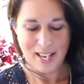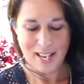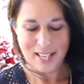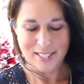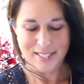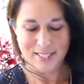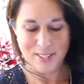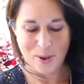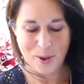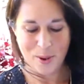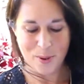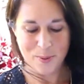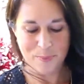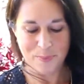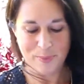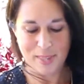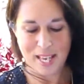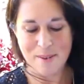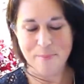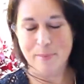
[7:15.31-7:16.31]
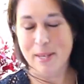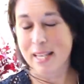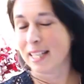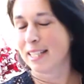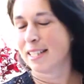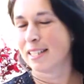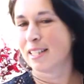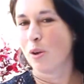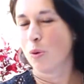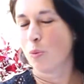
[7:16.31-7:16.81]
So that
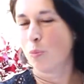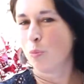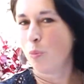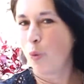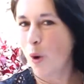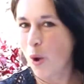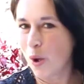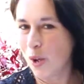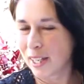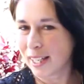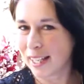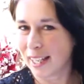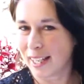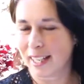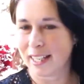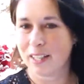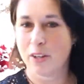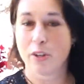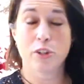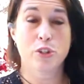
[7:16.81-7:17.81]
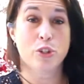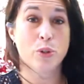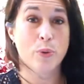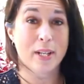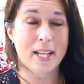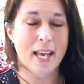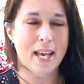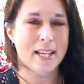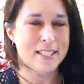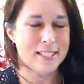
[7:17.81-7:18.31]
means working and
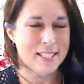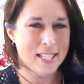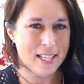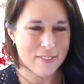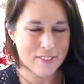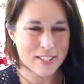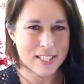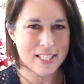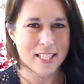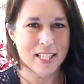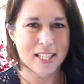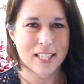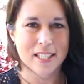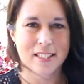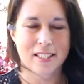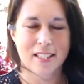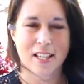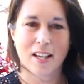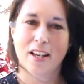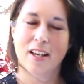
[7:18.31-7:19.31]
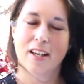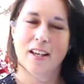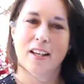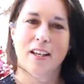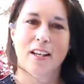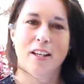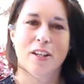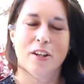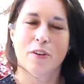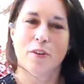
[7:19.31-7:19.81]
doing activities
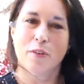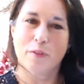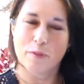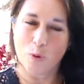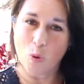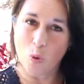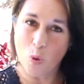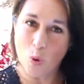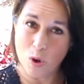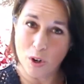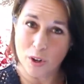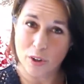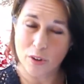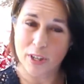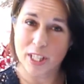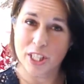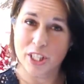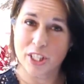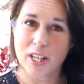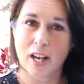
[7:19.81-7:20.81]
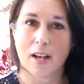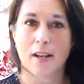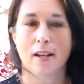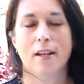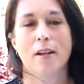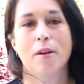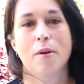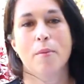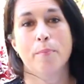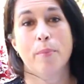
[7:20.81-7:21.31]
for Krishna,
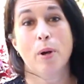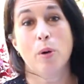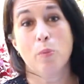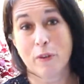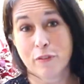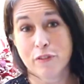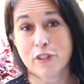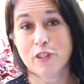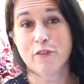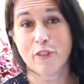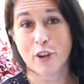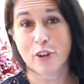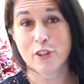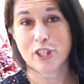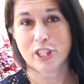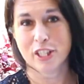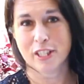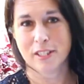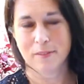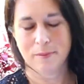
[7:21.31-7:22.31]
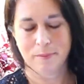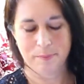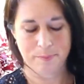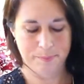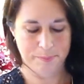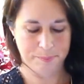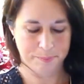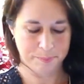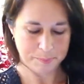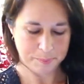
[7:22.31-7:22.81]
but with devotion.
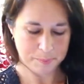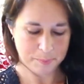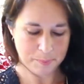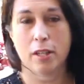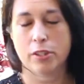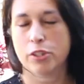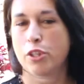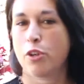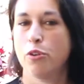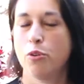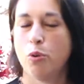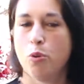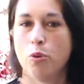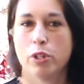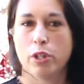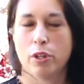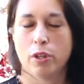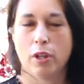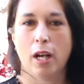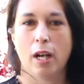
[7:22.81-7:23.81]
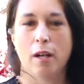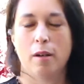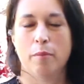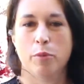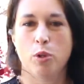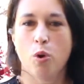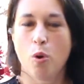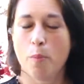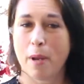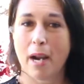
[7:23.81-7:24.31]
So your
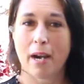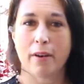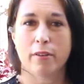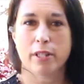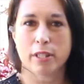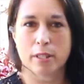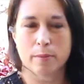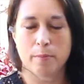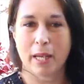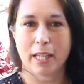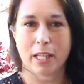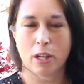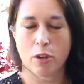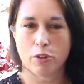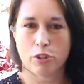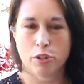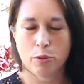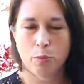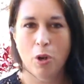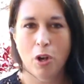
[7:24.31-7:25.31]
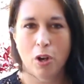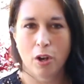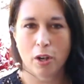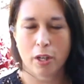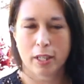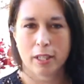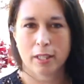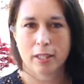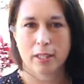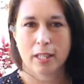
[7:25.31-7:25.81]
parents may go to
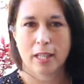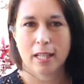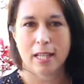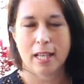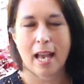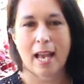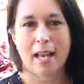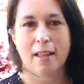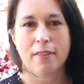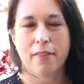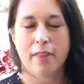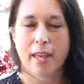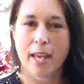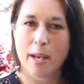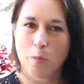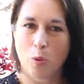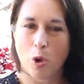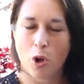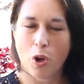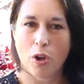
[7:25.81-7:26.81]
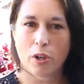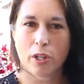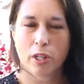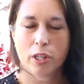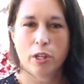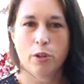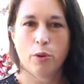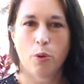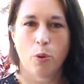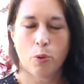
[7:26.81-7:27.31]
work, and their work
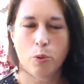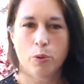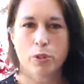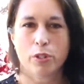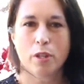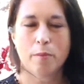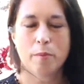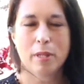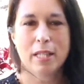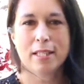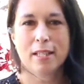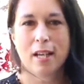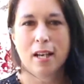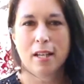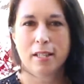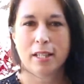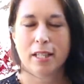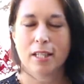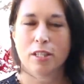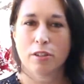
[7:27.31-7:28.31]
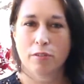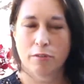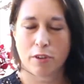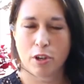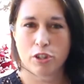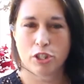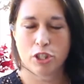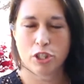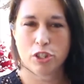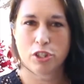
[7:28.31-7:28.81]
can also be done in
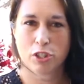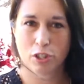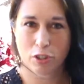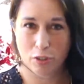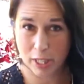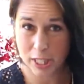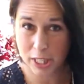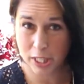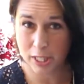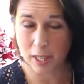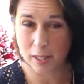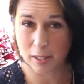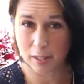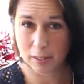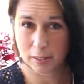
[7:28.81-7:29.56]
devotion to Krishna.